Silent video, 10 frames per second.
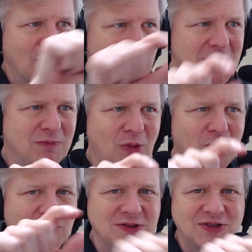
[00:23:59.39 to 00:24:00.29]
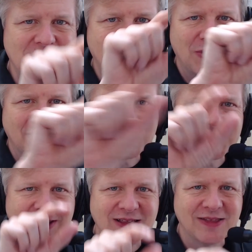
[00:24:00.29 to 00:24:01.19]
people with
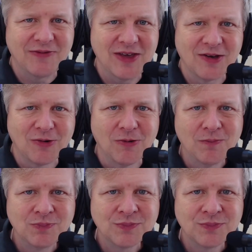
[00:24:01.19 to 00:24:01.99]
seatbelts in the vehicle.